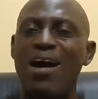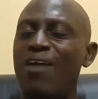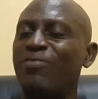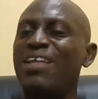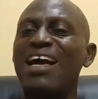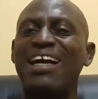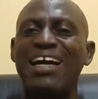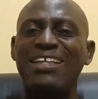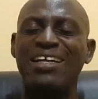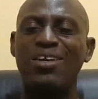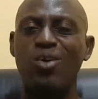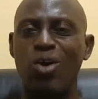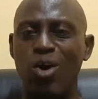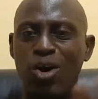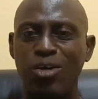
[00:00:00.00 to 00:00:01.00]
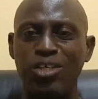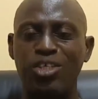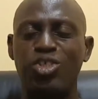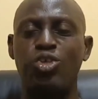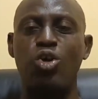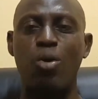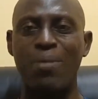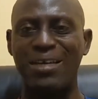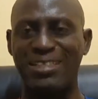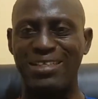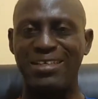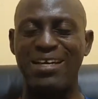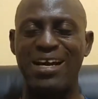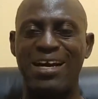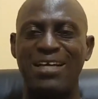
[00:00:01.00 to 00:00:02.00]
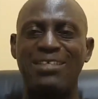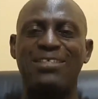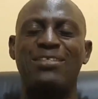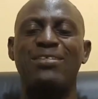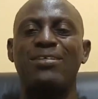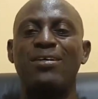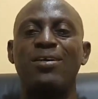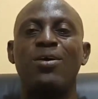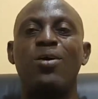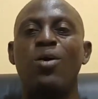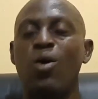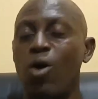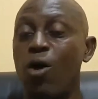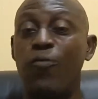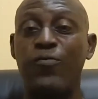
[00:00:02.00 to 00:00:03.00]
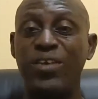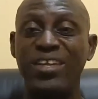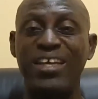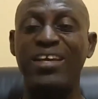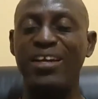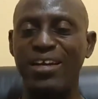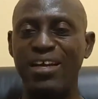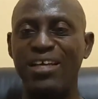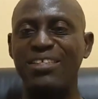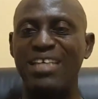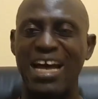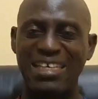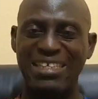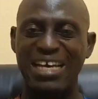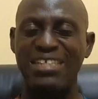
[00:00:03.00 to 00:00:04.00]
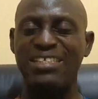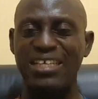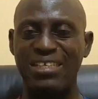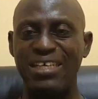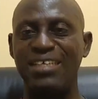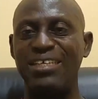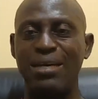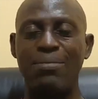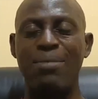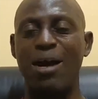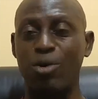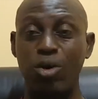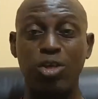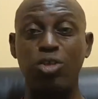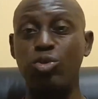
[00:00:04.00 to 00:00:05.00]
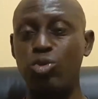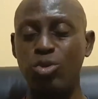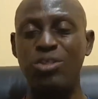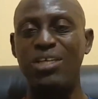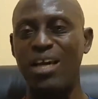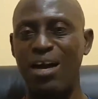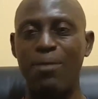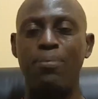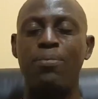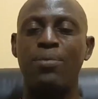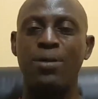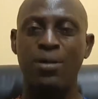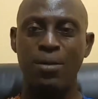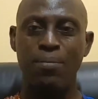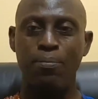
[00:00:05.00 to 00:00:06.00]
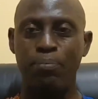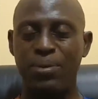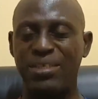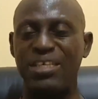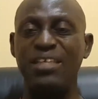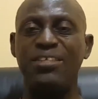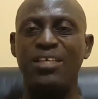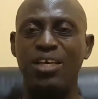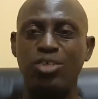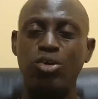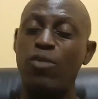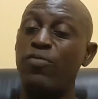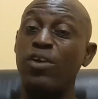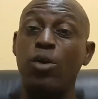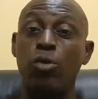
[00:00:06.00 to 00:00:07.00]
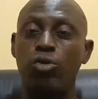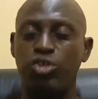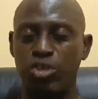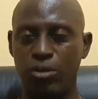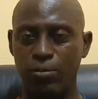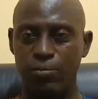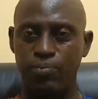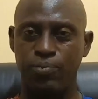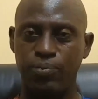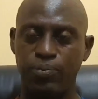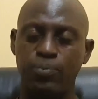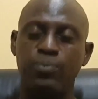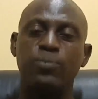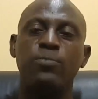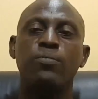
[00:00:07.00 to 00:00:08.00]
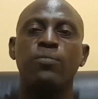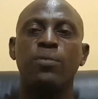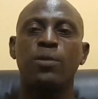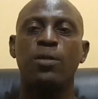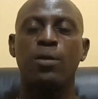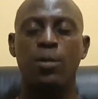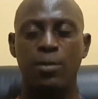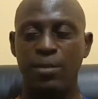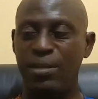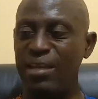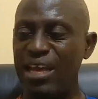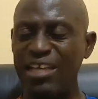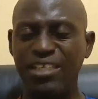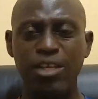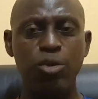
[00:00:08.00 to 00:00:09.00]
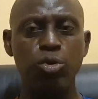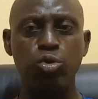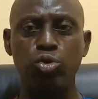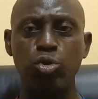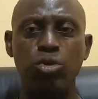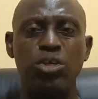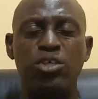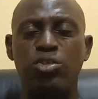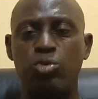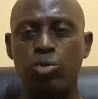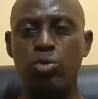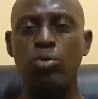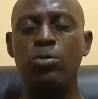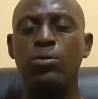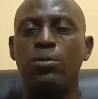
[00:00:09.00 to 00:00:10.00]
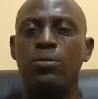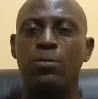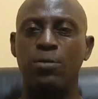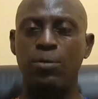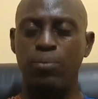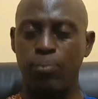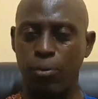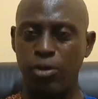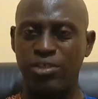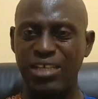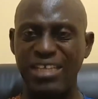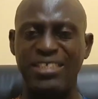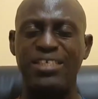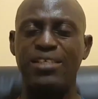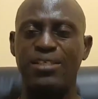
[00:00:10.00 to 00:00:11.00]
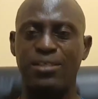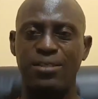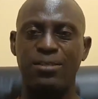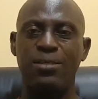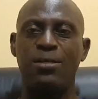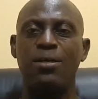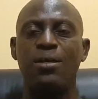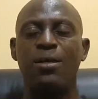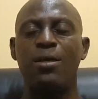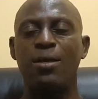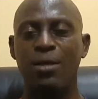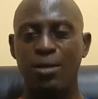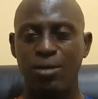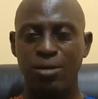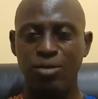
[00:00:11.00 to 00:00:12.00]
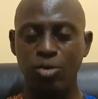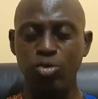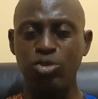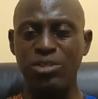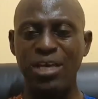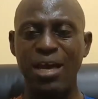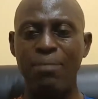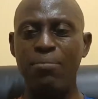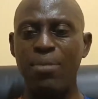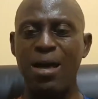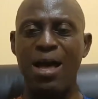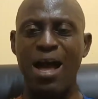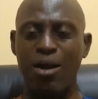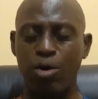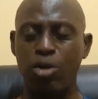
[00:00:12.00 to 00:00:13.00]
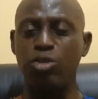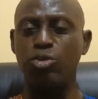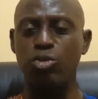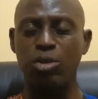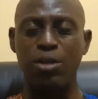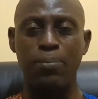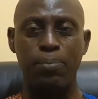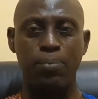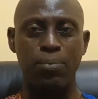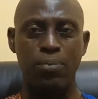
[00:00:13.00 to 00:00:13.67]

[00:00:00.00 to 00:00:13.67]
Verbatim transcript: after gathering all these raw materials or feed ingredients as I stated them according to their percentage of inclusion, the next thing you do is to process it. Use them according to the